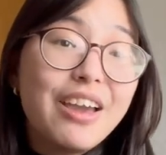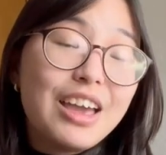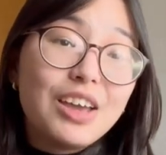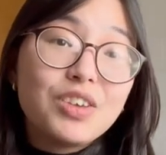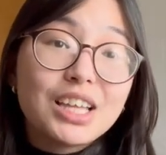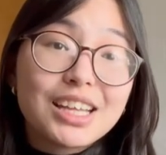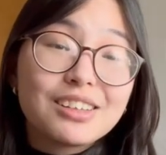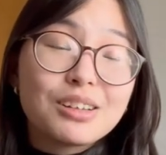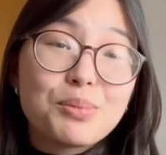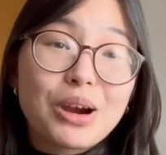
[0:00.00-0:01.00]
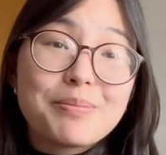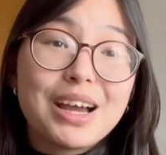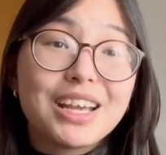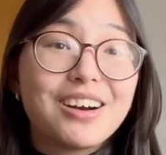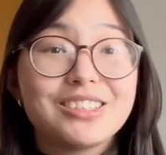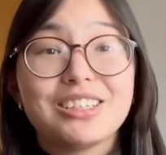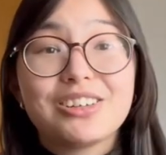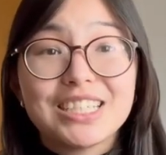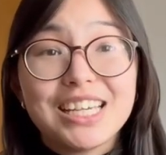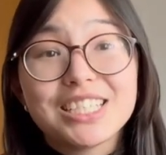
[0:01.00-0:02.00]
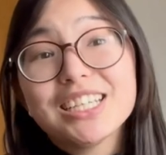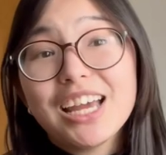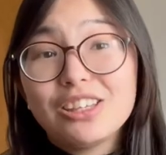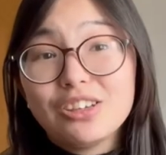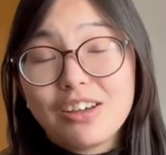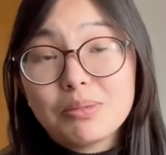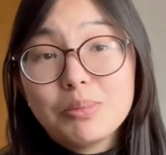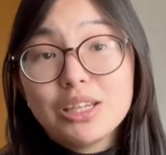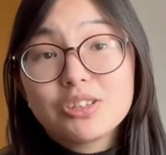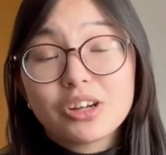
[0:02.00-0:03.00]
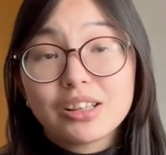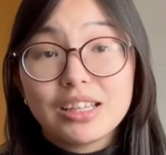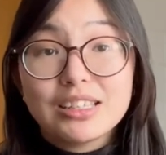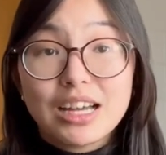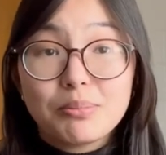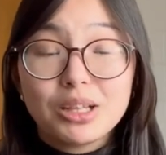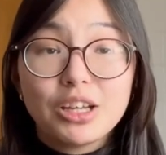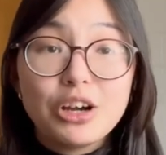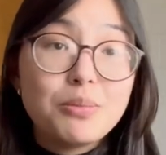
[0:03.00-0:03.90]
If you'd like to support my content creation, I do have my Patreon link down below,